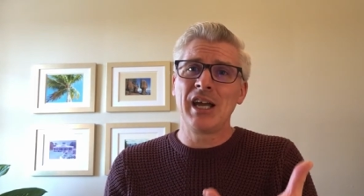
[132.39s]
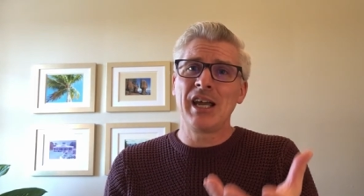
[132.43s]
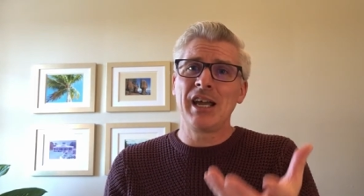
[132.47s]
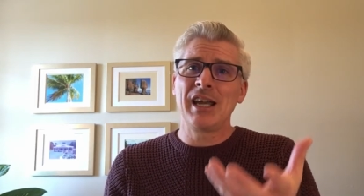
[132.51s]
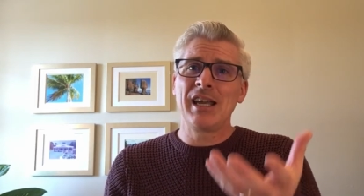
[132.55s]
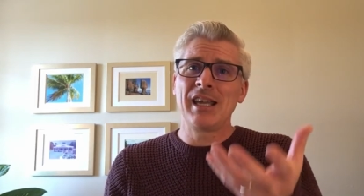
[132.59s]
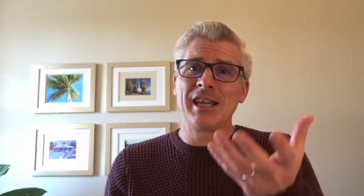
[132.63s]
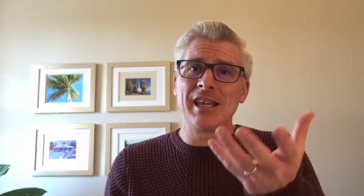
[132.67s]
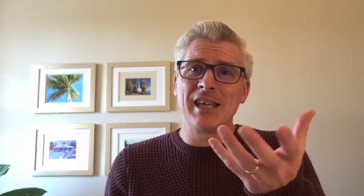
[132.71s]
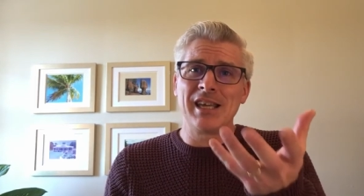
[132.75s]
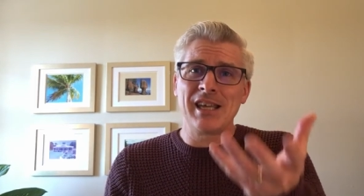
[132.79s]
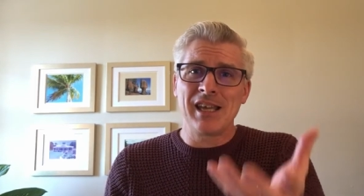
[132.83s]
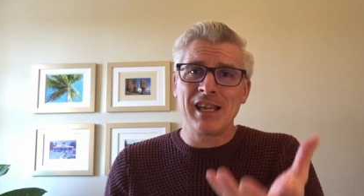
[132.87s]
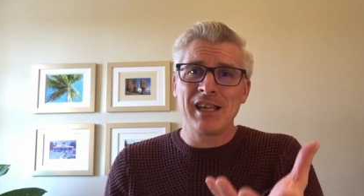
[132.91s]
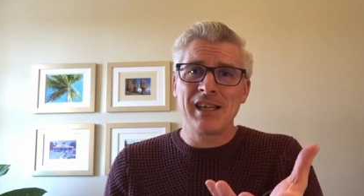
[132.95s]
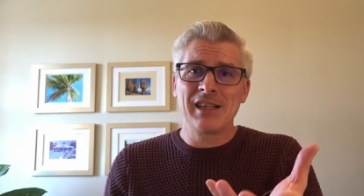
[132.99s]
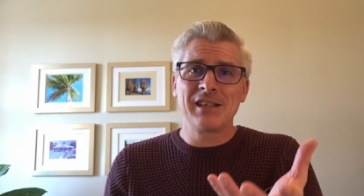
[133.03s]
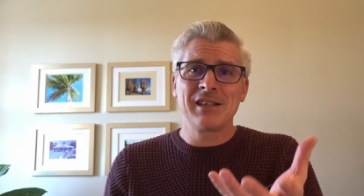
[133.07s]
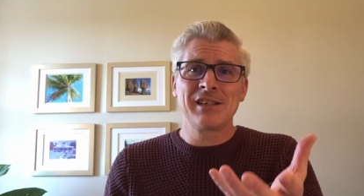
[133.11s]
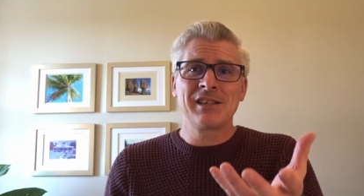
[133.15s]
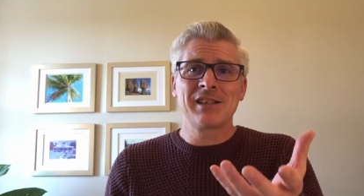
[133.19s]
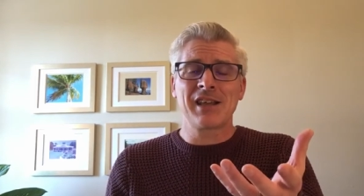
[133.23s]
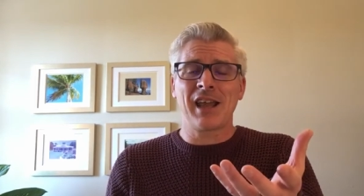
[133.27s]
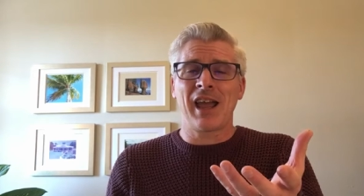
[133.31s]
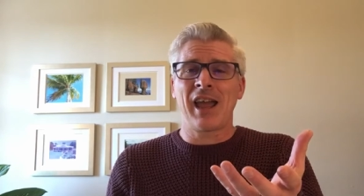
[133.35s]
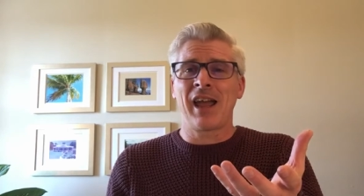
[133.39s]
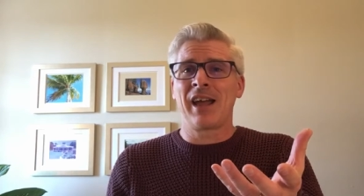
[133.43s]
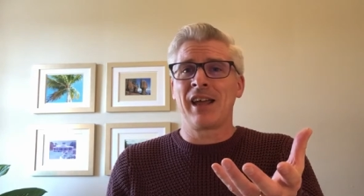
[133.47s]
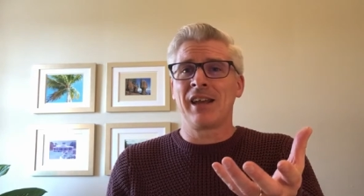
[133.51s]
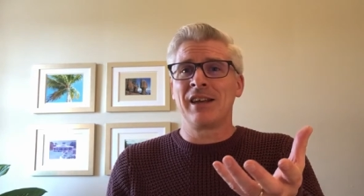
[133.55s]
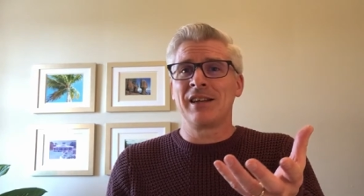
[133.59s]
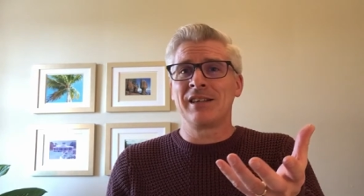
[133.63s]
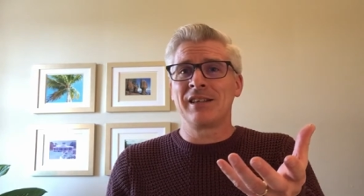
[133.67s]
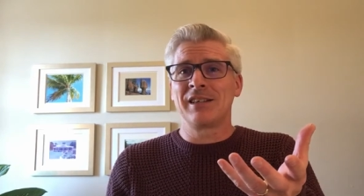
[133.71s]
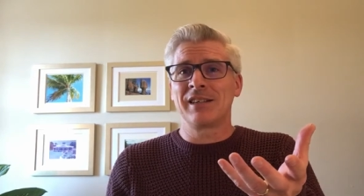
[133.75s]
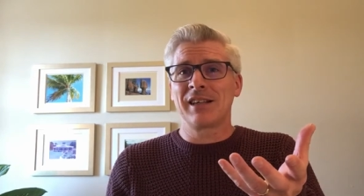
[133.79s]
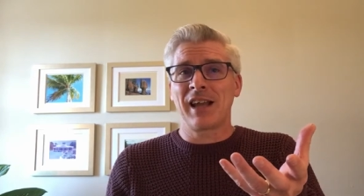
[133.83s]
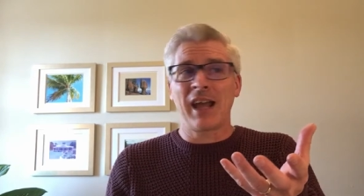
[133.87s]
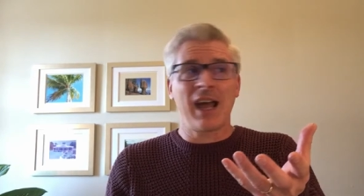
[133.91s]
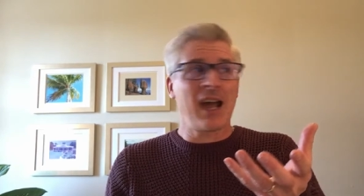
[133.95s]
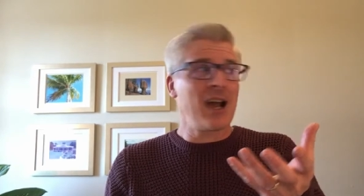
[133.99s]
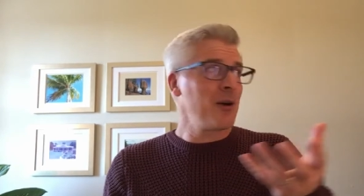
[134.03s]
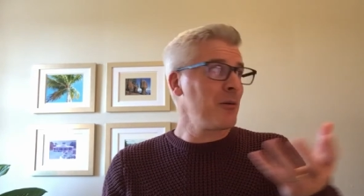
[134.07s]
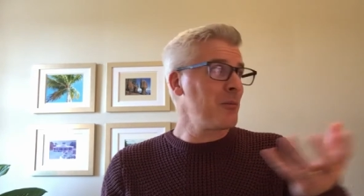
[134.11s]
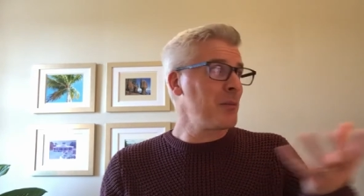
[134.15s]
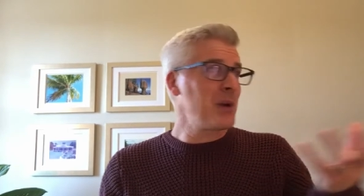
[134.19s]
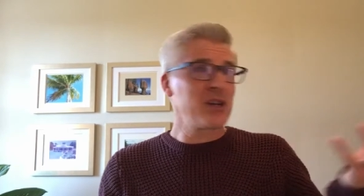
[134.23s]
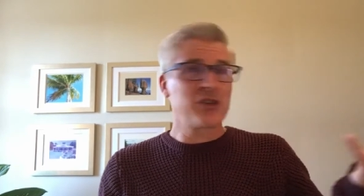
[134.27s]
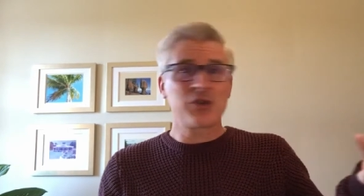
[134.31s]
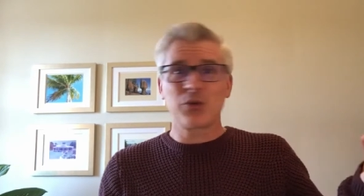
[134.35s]
He is and how
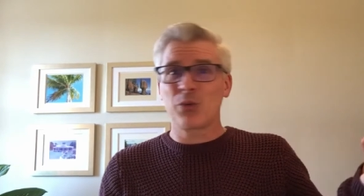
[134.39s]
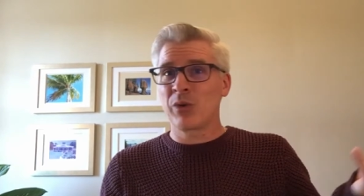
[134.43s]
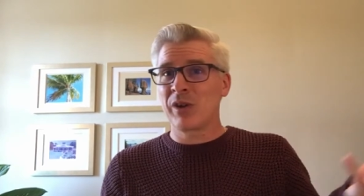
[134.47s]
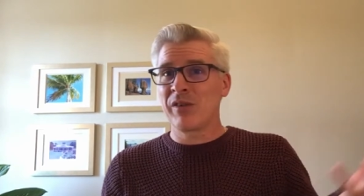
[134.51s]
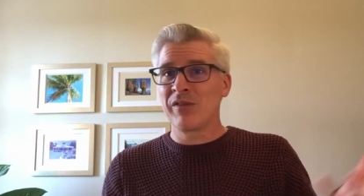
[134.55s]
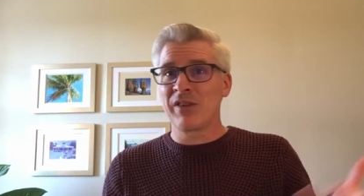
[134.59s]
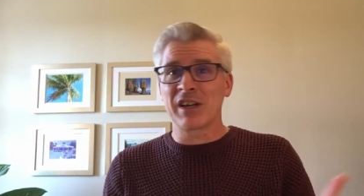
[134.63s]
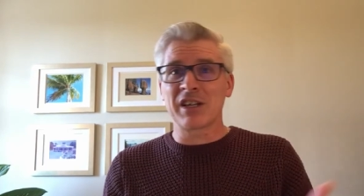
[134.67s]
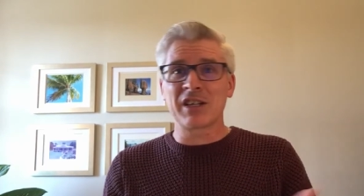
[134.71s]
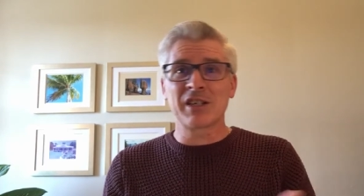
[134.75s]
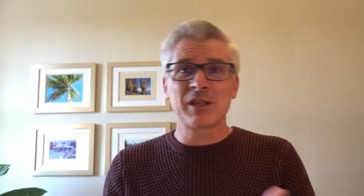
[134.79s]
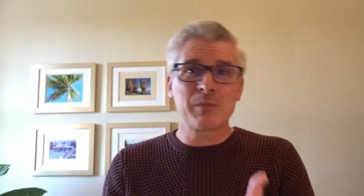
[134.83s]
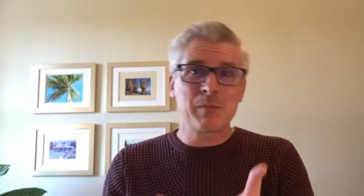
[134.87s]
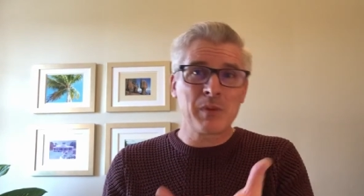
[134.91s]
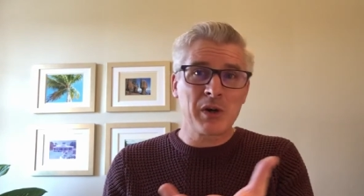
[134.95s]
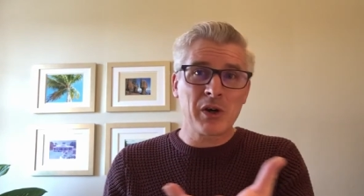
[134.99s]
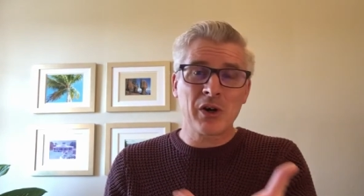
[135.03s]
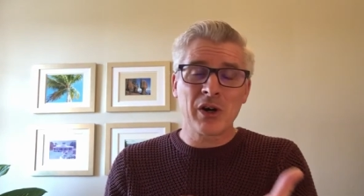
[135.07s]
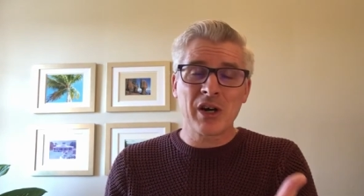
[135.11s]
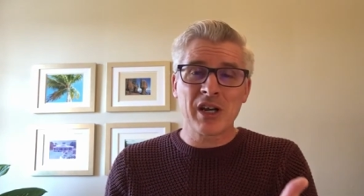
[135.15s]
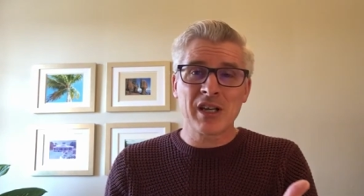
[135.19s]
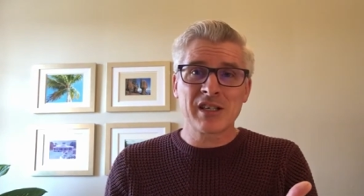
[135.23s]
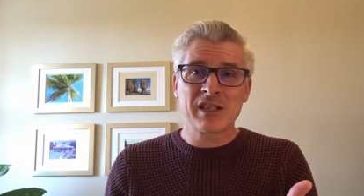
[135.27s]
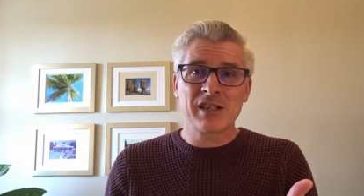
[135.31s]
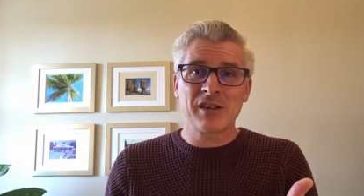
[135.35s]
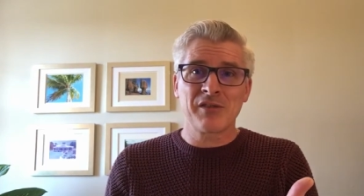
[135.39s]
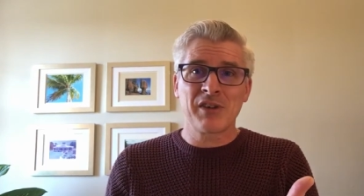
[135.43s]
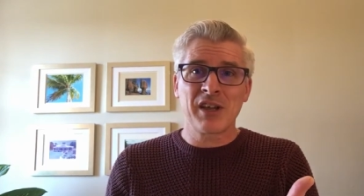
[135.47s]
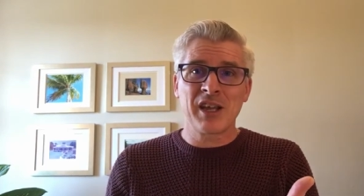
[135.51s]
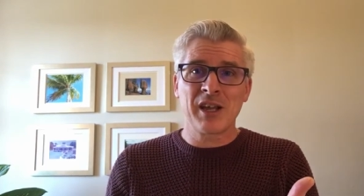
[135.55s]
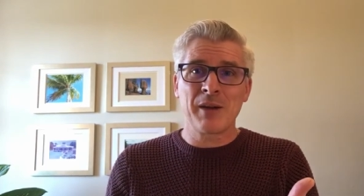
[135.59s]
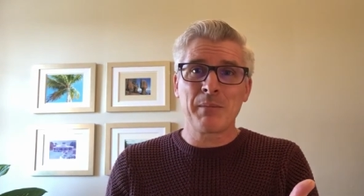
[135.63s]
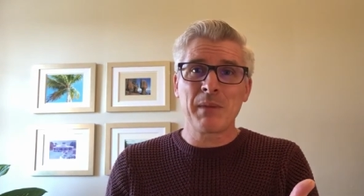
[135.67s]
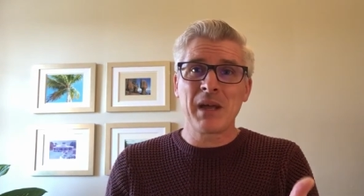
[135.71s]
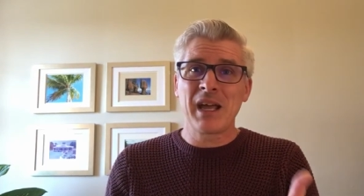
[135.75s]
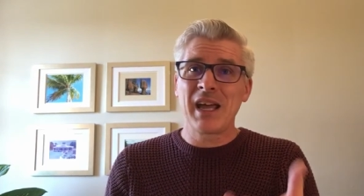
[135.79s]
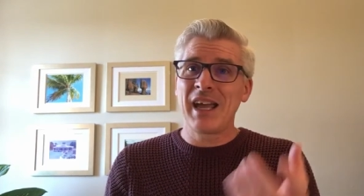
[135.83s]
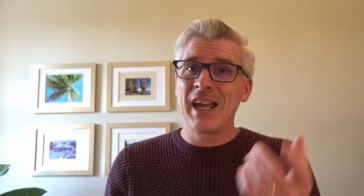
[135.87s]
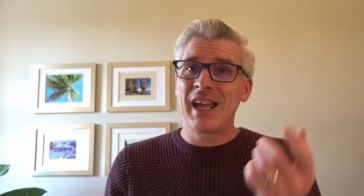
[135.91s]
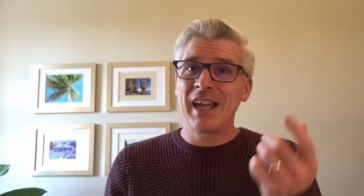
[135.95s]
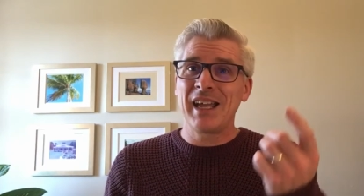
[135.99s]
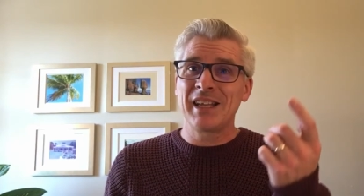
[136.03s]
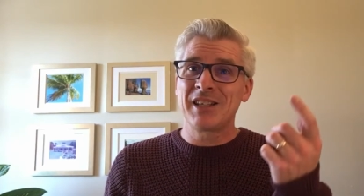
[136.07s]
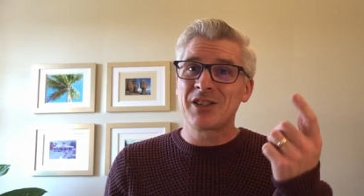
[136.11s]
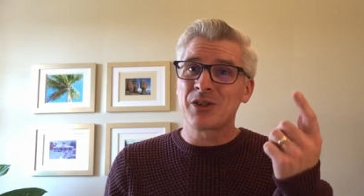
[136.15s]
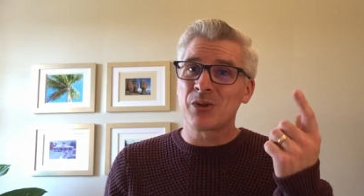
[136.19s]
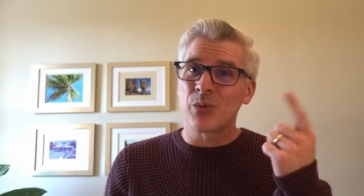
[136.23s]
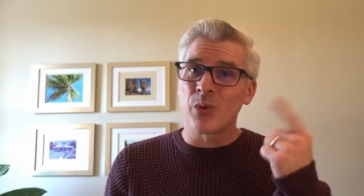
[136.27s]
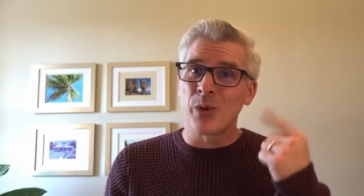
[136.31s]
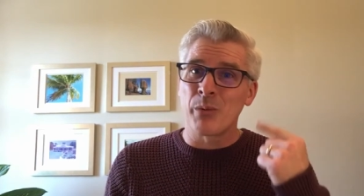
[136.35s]
much we've experienced of Him.
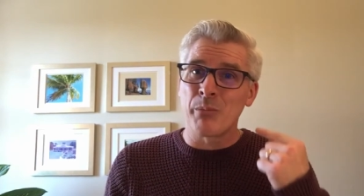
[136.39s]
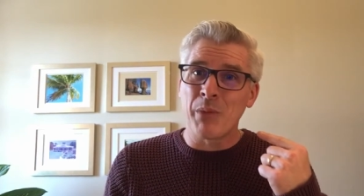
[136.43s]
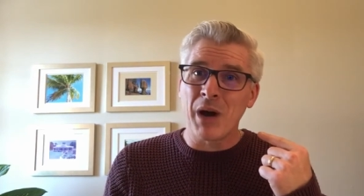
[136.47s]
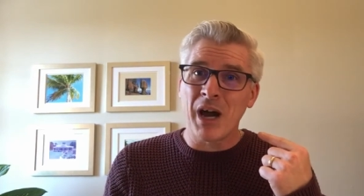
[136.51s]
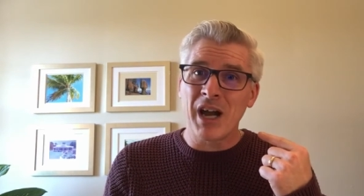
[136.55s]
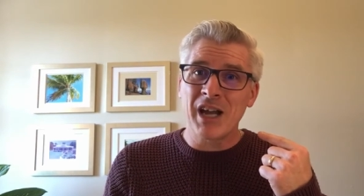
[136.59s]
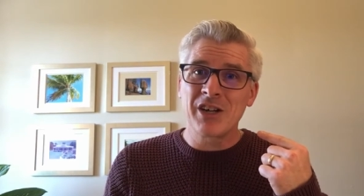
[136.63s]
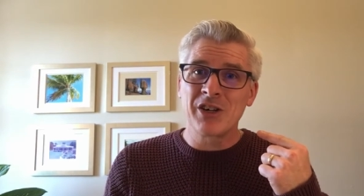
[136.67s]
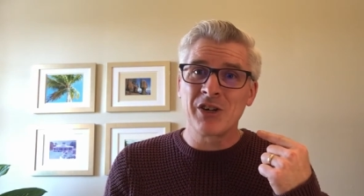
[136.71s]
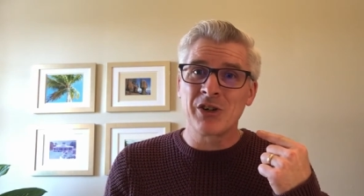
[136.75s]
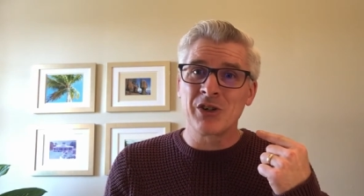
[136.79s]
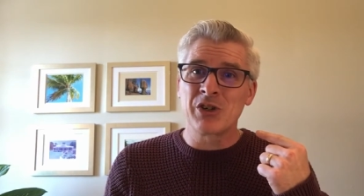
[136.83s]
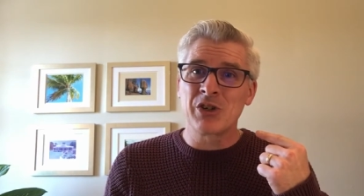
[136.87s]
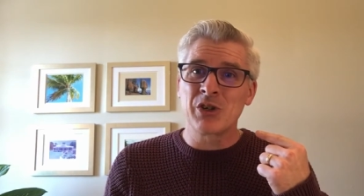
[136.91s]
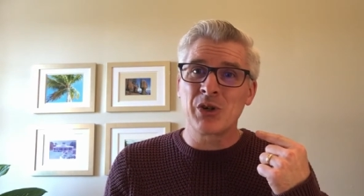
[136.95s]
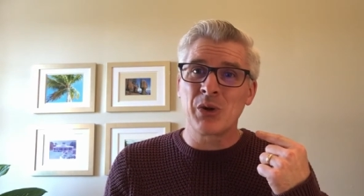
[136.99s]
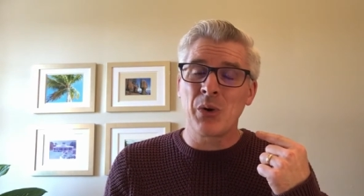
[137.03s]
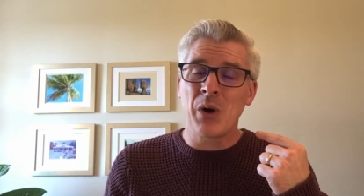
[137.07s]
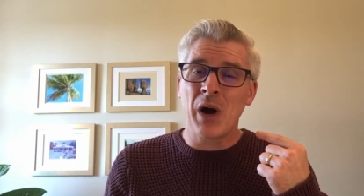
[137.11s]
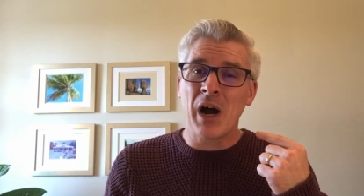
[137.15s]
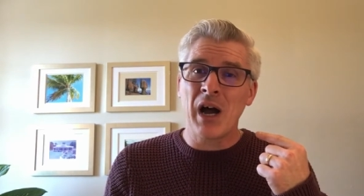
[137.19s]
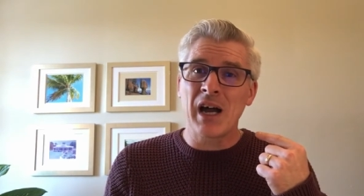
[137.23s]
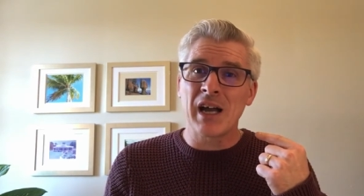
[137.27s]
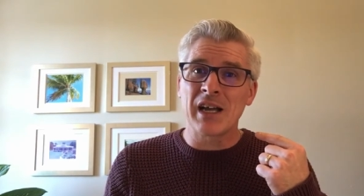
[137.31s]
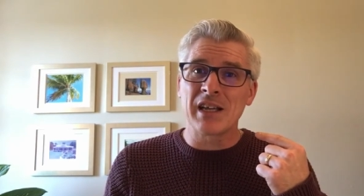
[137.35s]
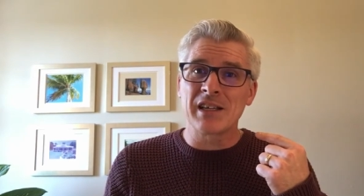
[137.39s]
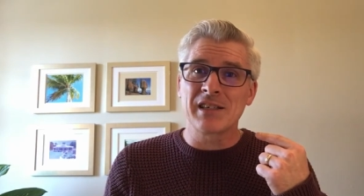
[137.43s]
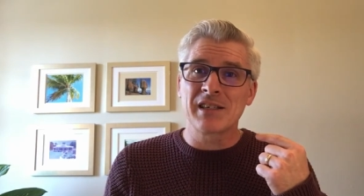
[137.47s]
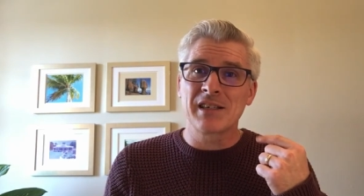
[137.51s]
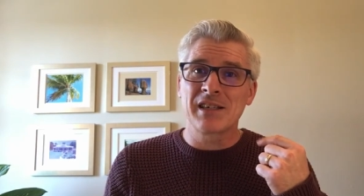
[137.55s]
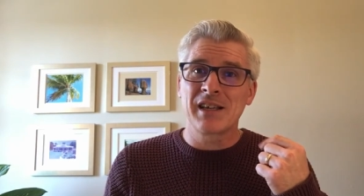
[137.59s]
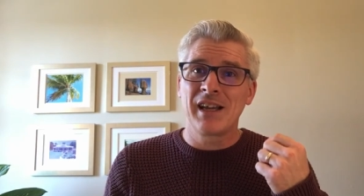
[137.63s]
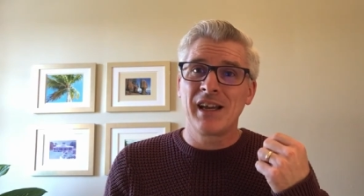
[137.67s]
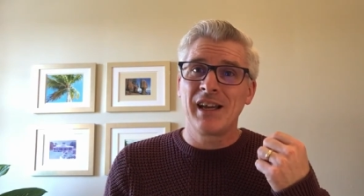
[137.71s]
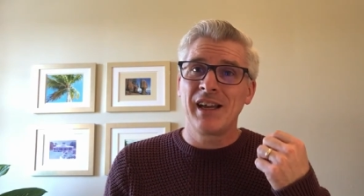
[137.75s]
It's a reminder to us,